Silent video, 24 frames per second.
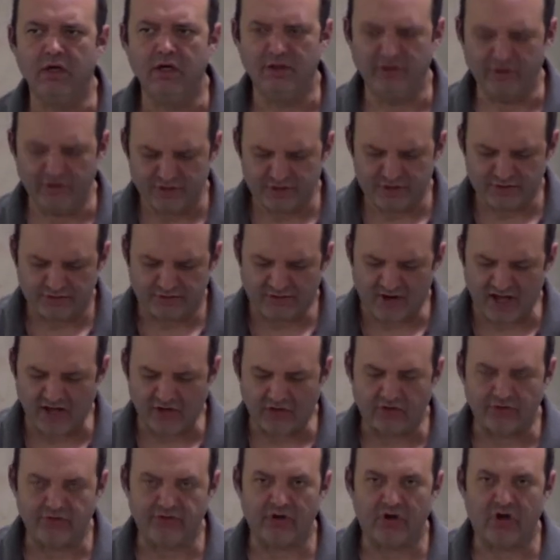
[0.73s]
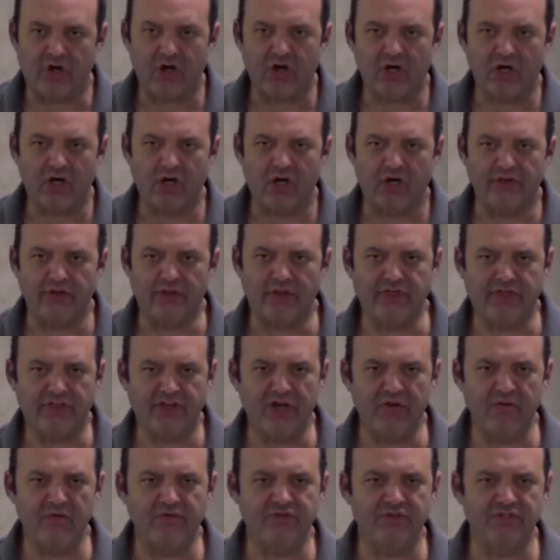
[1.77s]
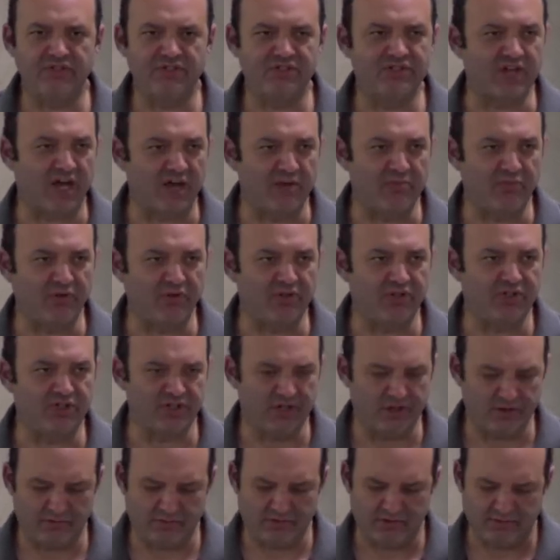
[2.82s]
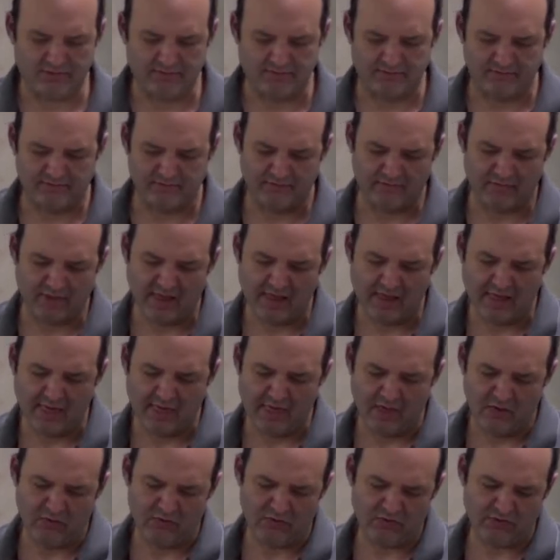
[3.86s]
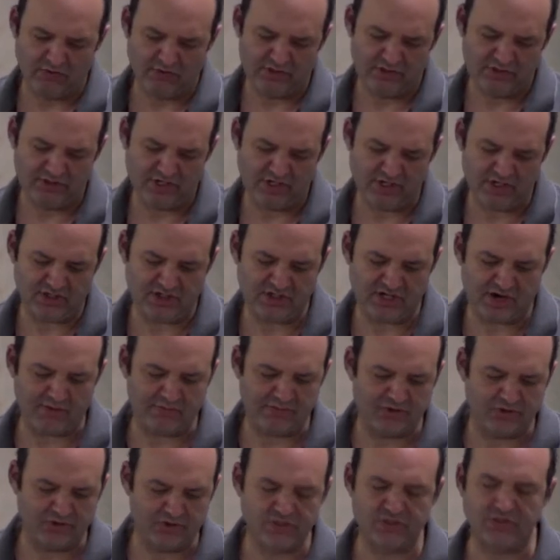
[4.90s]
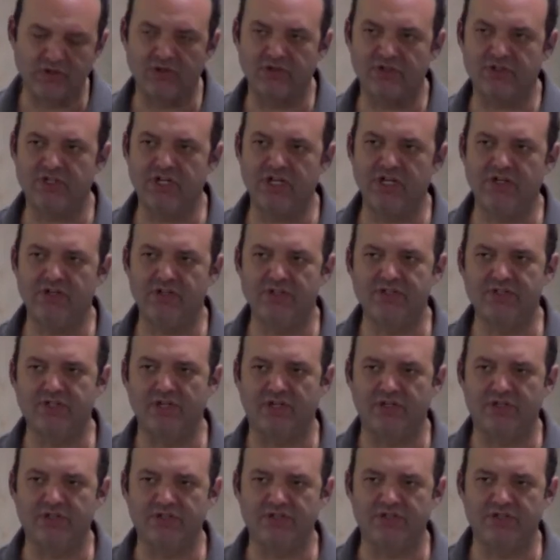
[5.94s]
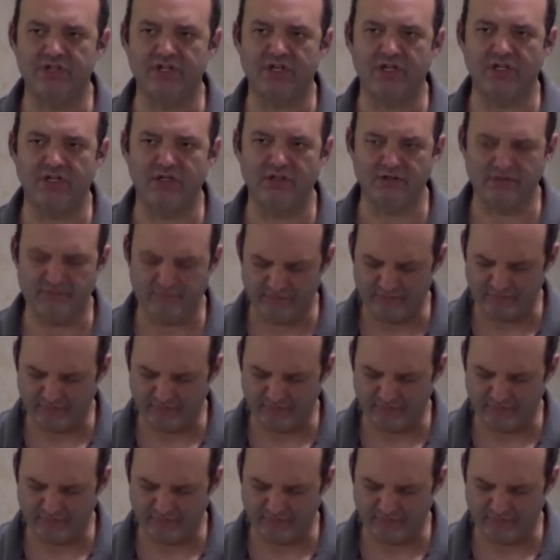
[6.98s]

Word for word: In this final talk on the theme of discipleship, what we see in chapters 13 to 16